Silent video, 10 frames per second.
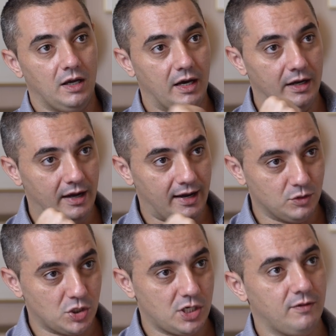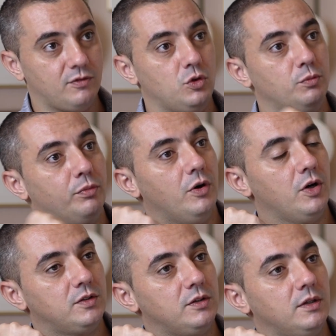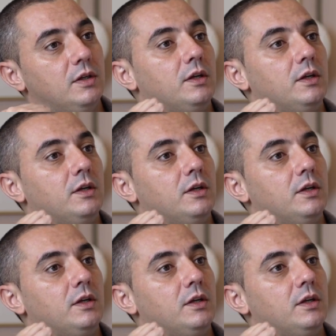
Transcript: and as a chef support